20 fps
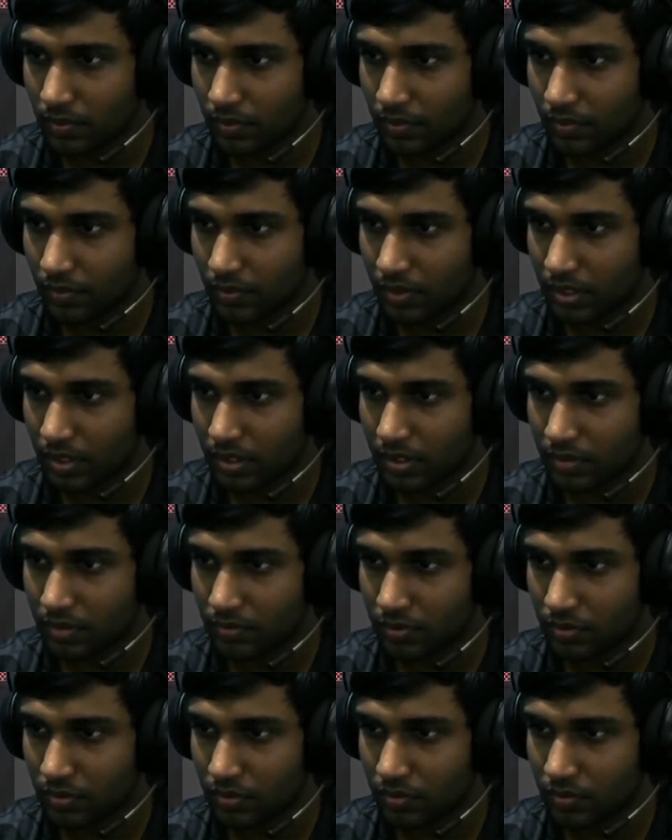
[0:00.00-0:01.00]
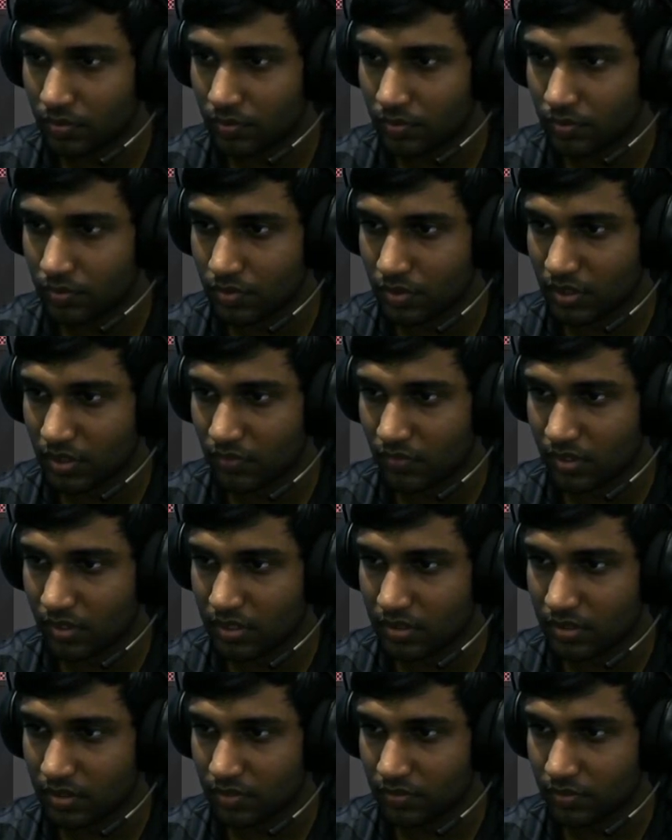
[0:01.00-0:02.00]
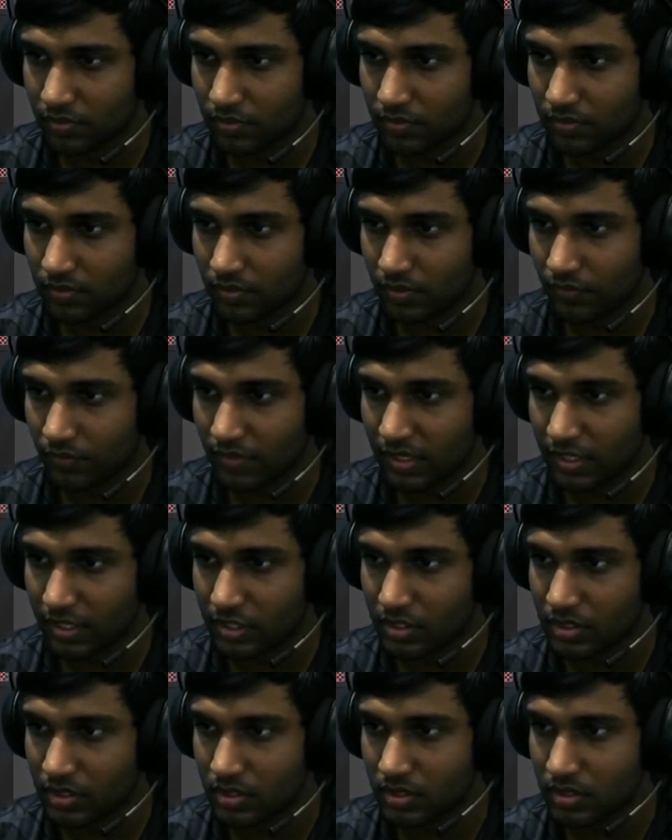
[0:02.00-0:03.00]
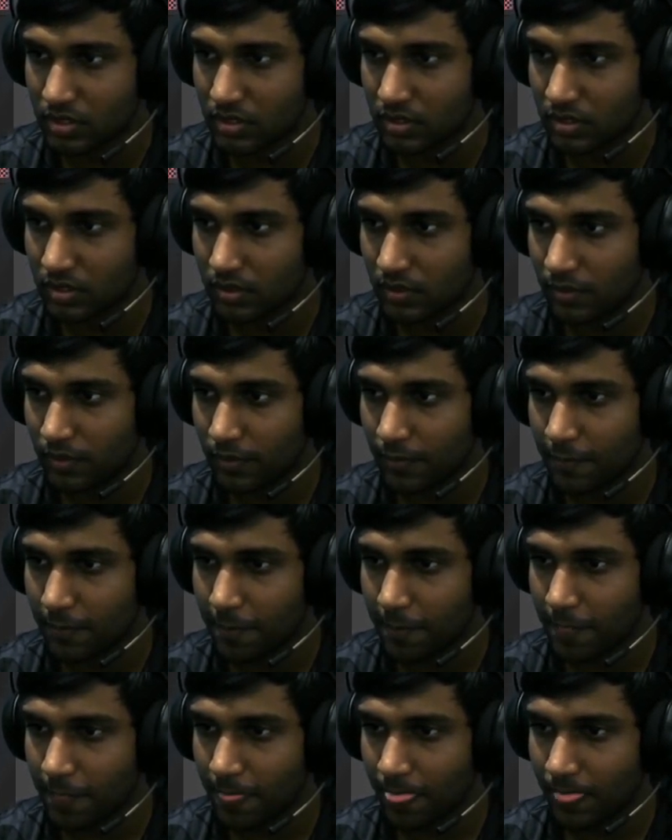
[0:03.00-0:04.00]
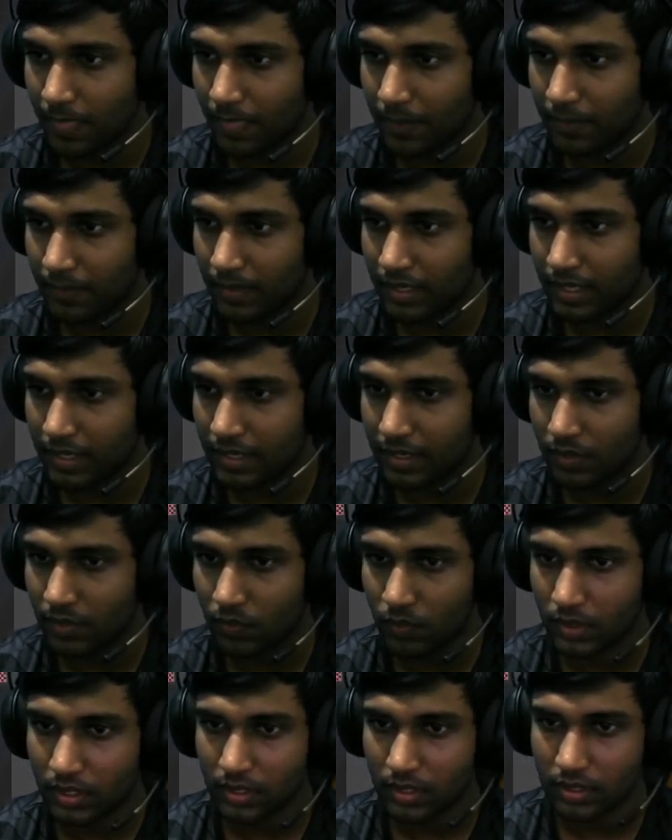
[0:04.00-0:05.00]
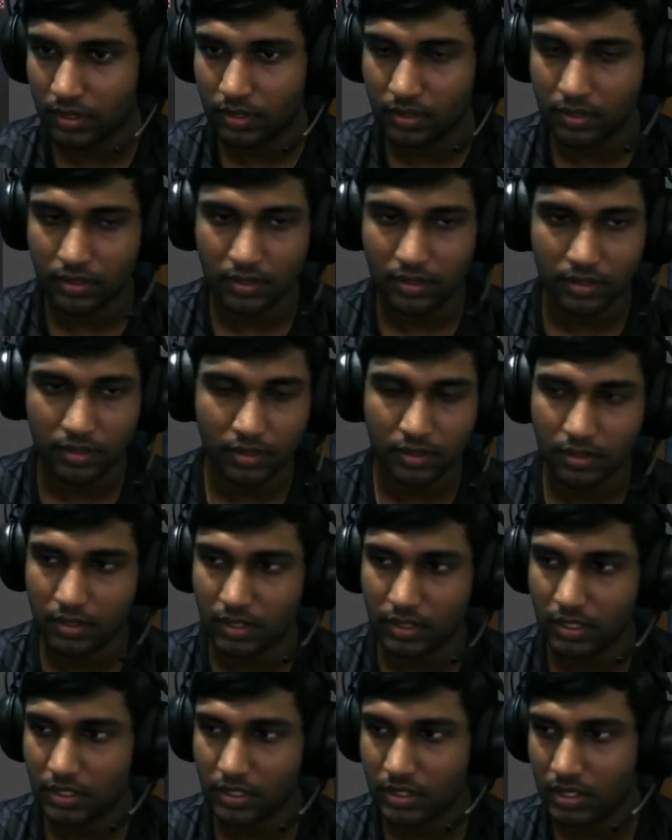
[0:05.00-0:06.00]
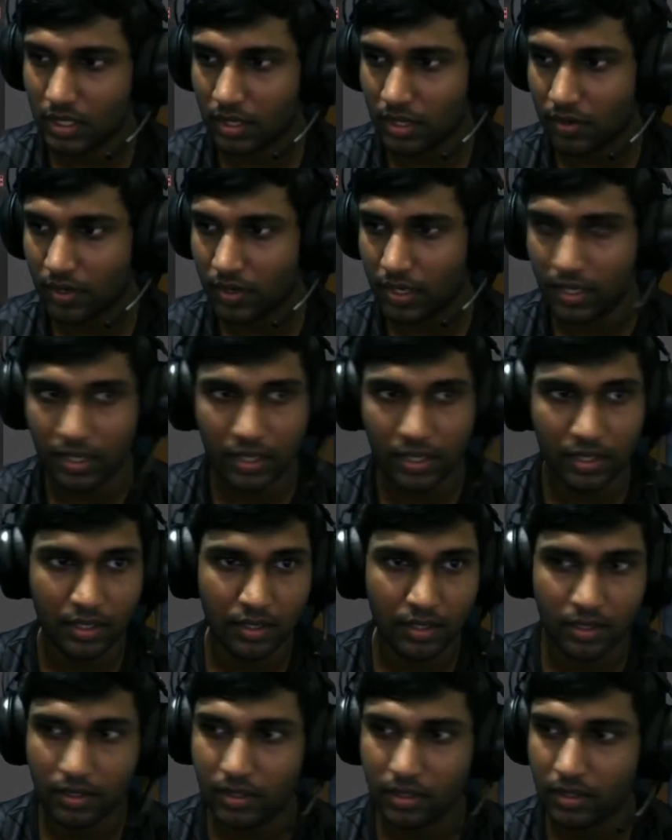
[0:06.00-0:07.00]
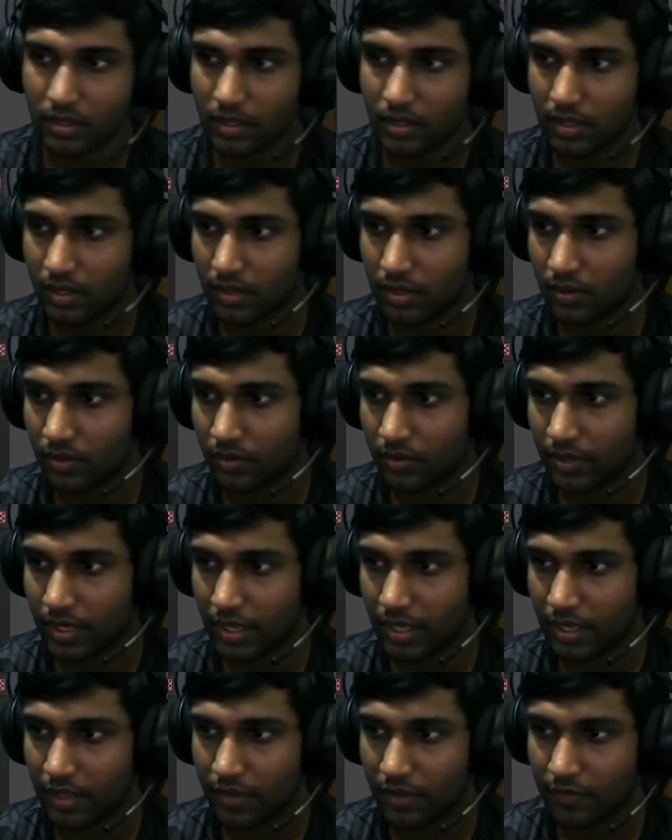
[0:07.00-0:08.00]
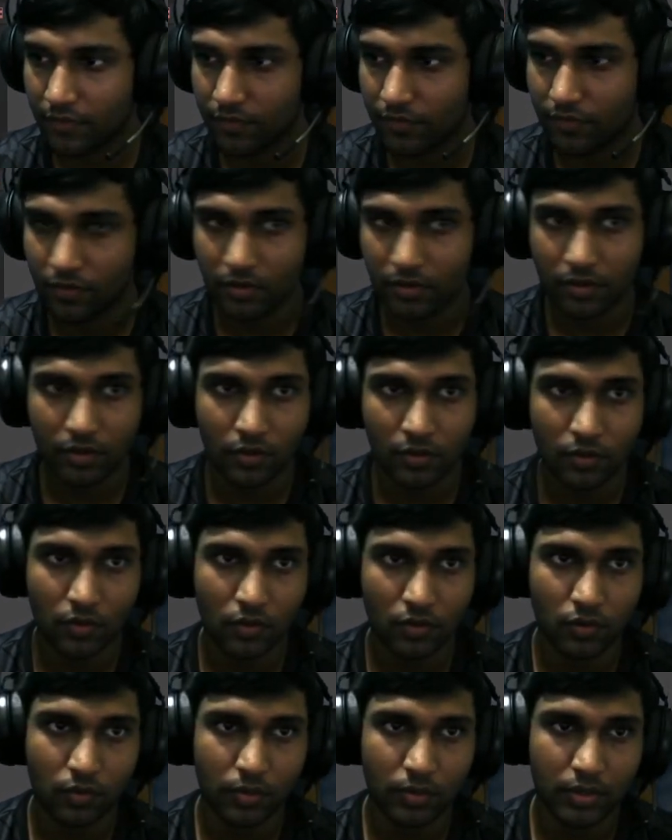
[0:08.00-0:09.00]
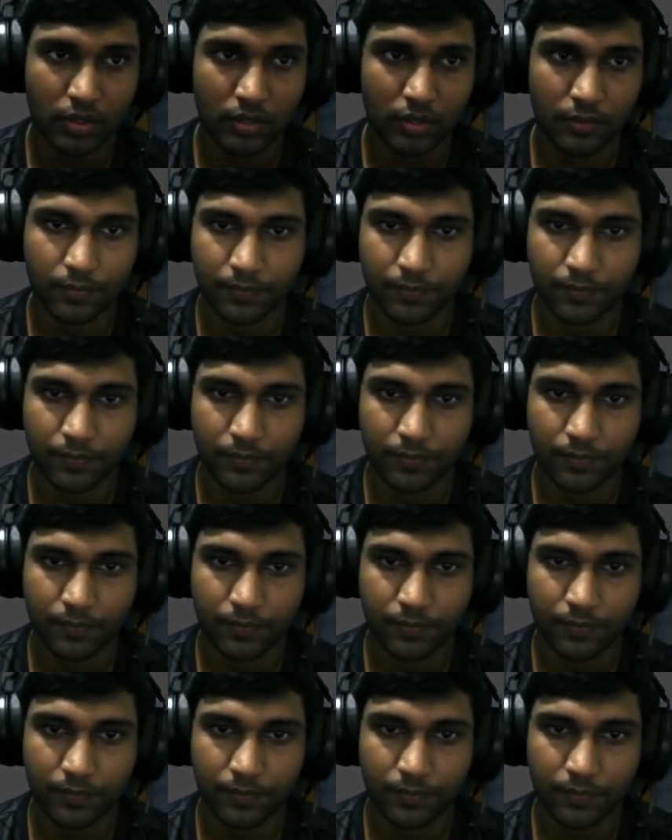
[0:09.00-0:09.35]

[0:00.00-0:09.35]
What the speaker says: Crease blue, screen flex reflections, light it with an HDRI that I already have open.